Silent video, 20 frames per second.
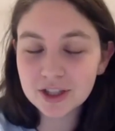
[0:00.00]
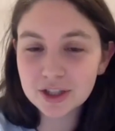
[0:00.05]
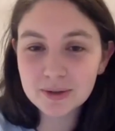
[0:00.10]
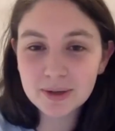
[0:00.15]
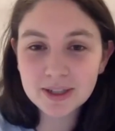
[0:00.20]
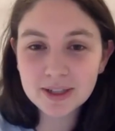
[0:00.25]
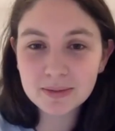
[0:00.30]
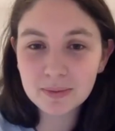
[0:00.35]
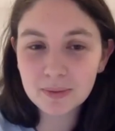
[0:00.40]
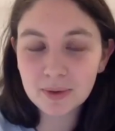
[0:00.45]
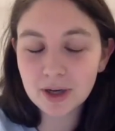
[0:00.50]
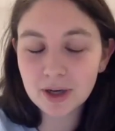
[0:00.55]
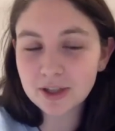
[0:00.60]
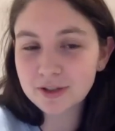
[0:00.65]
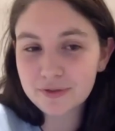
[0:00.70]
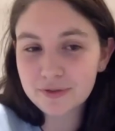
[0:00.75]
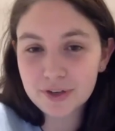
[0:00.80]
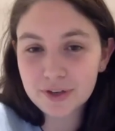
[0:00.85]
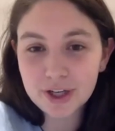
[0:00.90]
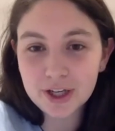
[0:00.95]
What
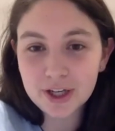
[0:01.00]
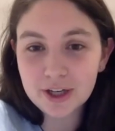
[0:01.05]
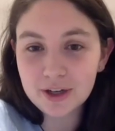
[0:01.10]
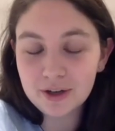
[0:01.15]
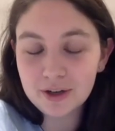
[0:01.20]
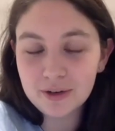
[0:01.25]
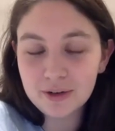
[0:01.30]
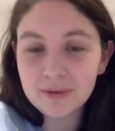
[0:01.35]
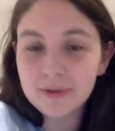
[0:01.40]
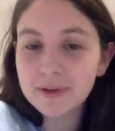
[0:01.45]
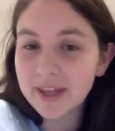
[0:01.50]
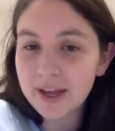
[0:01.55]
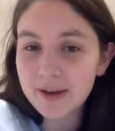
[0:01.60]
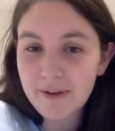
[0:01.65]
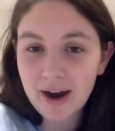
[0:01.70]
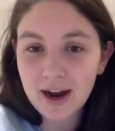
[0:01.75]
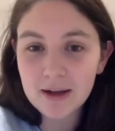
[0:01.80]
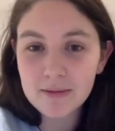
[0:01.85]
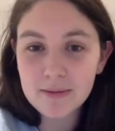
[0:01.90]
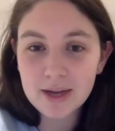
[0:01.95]
works for you. They
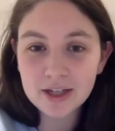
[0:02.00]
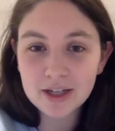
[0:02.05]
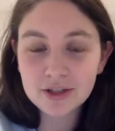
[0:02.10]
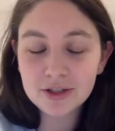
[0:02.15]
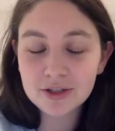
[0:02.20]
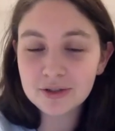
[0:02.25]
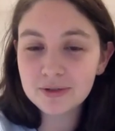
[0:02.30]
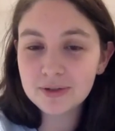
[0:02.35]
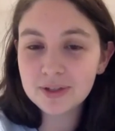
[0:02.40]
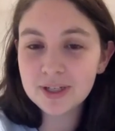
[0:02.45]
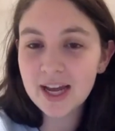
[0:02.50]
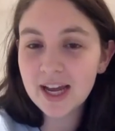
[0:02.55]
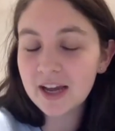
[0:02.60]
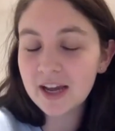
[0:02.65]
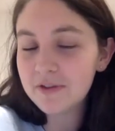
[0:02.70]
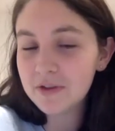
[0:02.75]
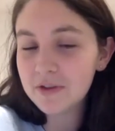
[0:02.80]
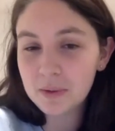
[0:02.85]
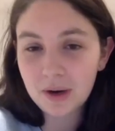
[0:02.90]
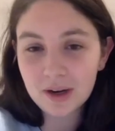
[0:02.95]
recommend 2 a day.
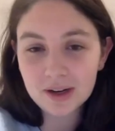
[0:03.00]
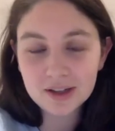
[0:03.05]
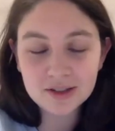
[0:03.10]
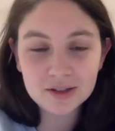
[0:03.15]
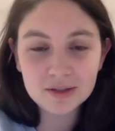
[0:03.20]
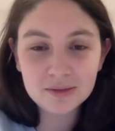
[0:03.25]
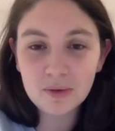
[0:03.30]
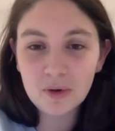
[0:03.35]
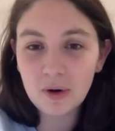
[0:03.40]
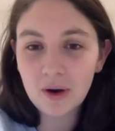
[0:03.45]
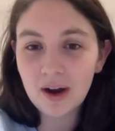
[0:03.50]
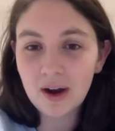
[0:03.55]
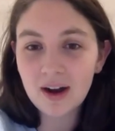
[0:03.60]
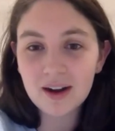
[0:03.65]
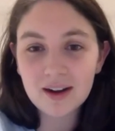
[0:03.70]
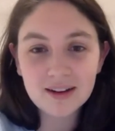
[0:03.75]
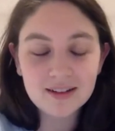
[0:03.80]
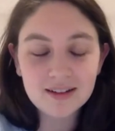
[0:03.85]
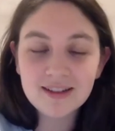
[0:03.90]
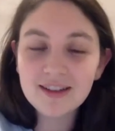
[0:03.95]
If you want to do
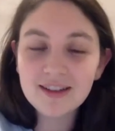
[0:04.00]
more,